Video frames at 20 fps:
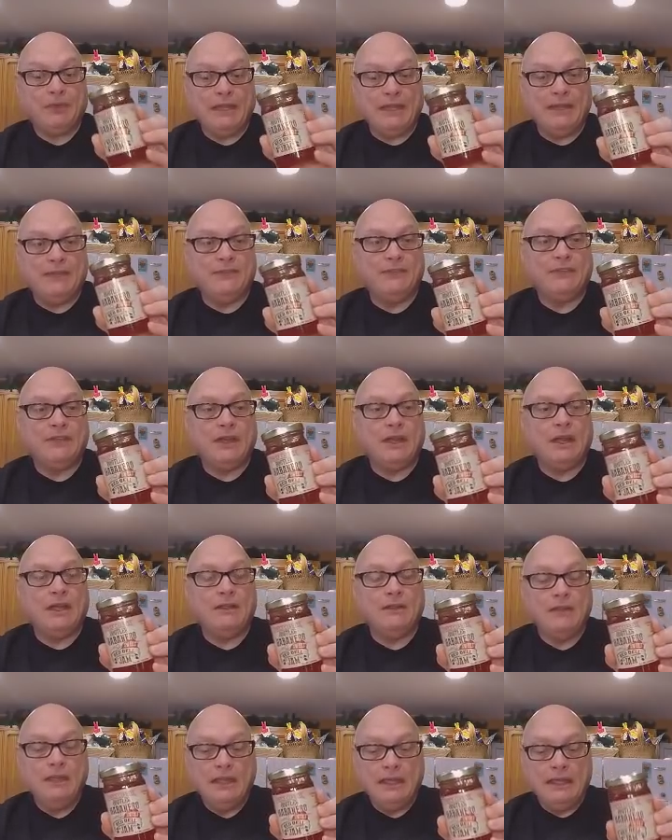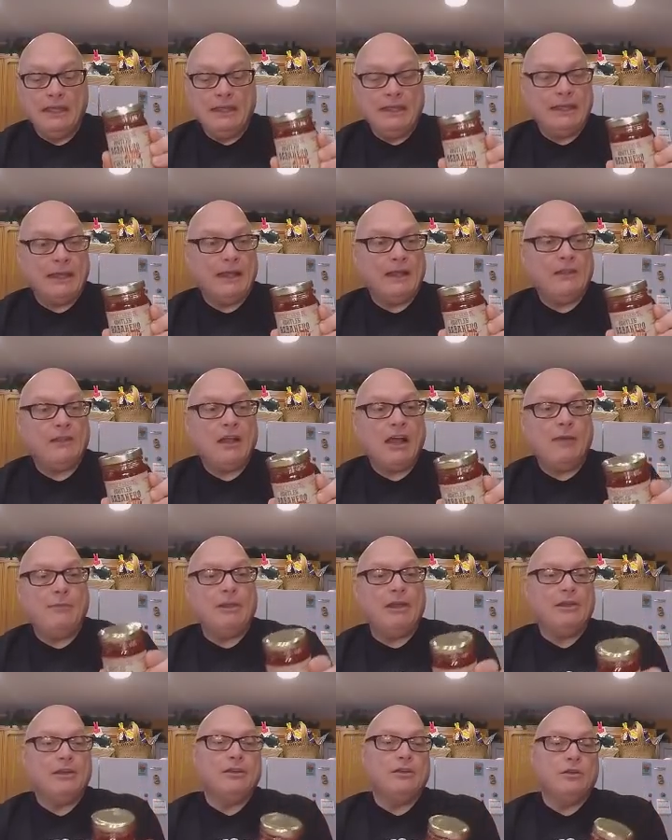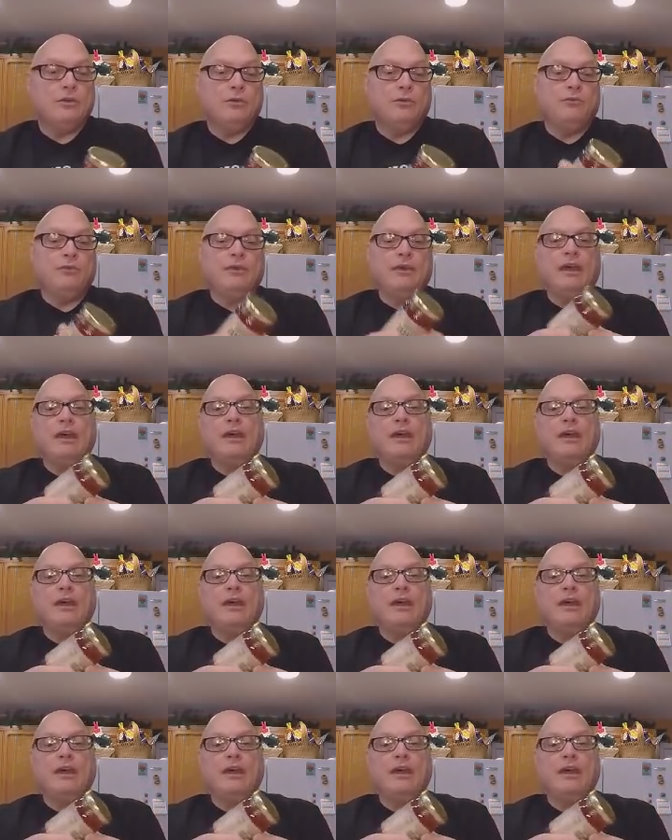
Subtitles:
It's got habanero,